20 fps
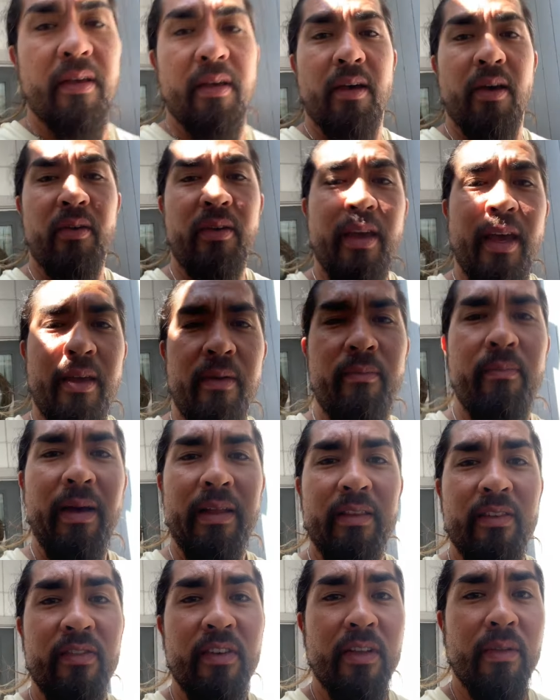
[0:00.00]
Okay, about
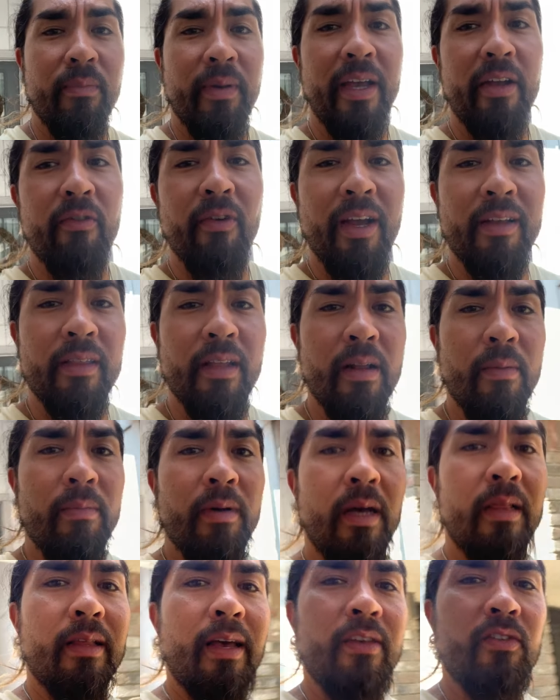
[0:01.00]
to sell a bike rack that I
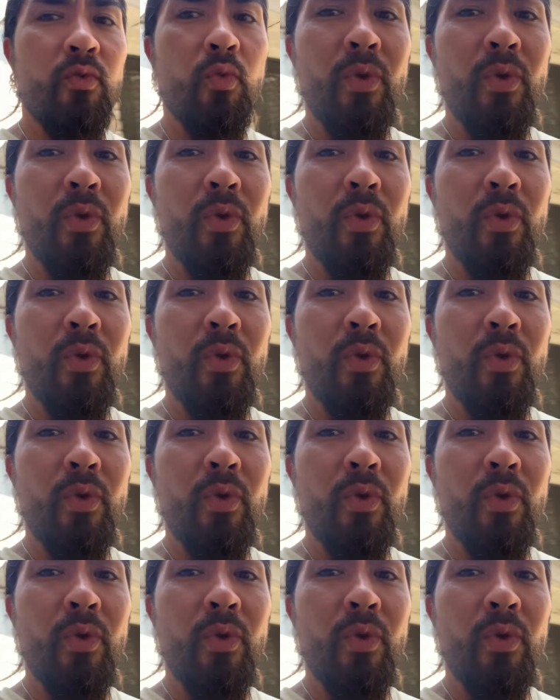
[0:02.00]
bought last